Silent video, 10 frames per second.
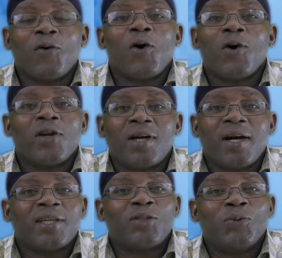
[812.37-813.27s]
all
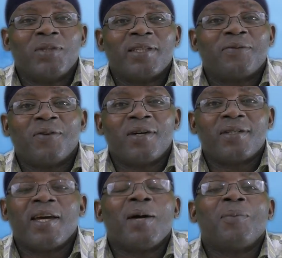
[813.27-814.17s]
cashews as far as
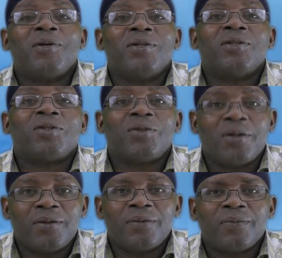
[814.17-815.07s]
I am concerned.